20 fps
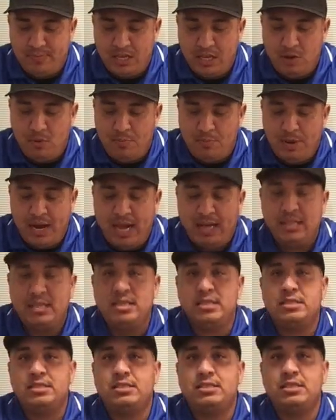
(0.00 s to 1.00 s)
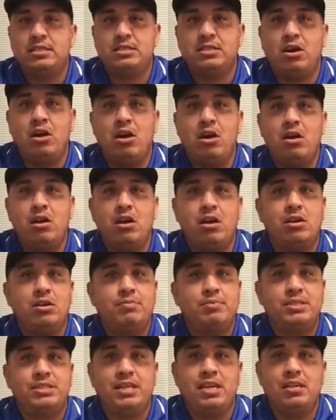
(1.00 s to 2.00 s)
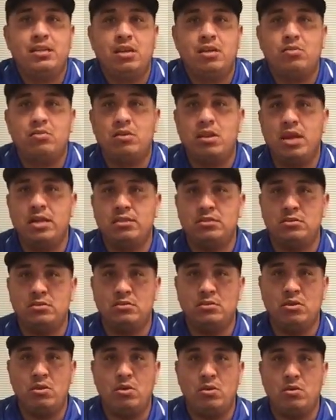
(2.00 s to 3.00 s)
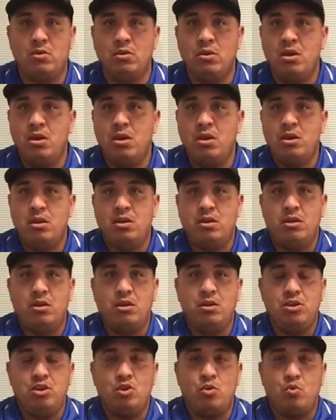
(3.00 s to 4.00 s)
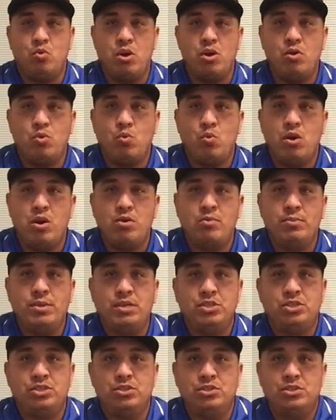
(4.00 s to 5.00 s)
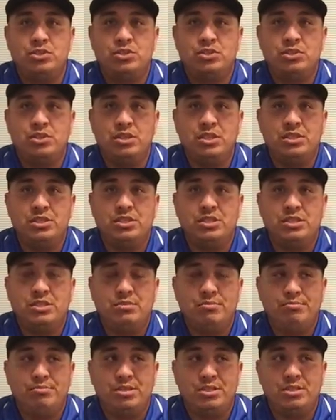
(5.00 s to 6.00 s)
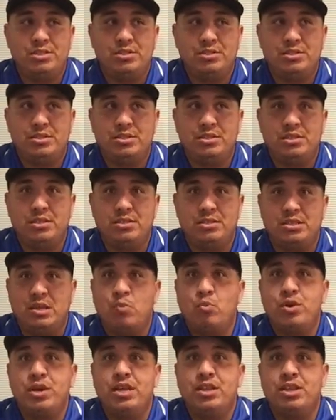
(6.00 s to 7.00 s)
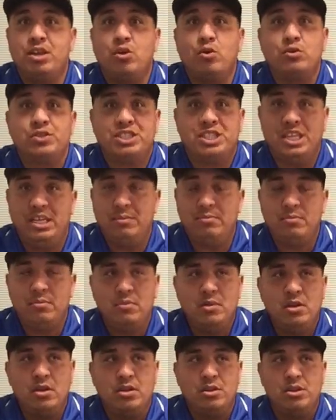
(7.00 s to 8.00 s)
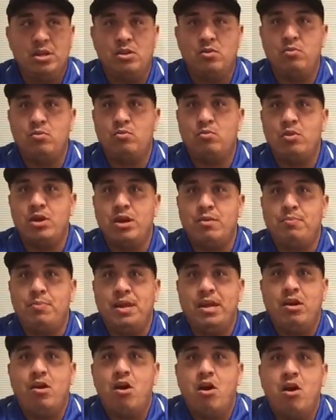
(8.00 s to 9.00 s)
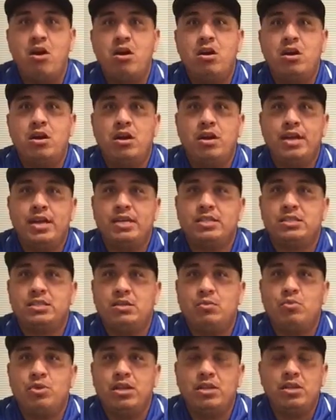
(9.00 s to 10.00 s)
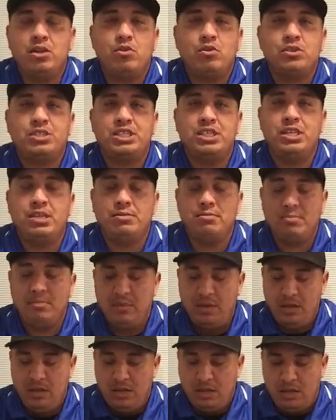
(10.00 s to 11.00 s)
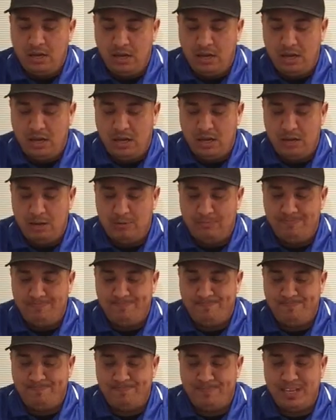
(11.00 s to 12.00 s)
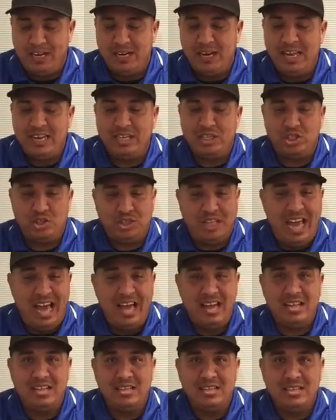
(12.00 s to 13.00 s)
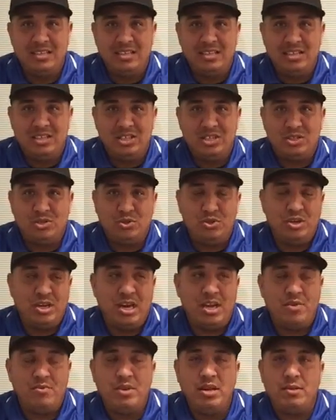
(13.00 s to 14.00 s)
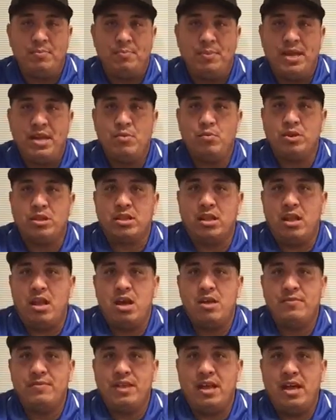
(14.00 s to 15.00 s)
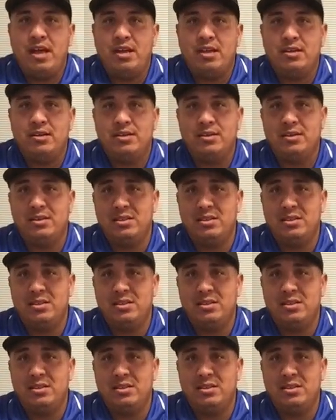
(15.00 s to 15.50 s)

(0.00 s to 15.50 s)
don't practice as hard 100%. They don't like to go, one-on-one versus someone in their own team. They don't want to play hard against someone in their own team. They're not into that. So you got to really play with a lot of that.